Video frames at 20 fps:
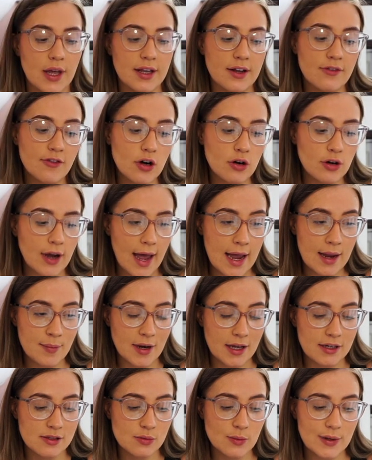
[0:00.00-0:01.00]
and they've all came
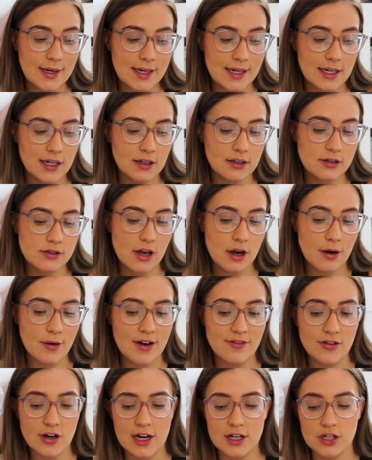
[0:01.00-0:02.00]
last week so
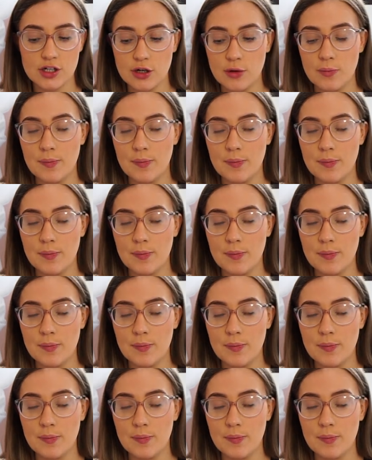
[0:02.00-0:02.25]
I've not actually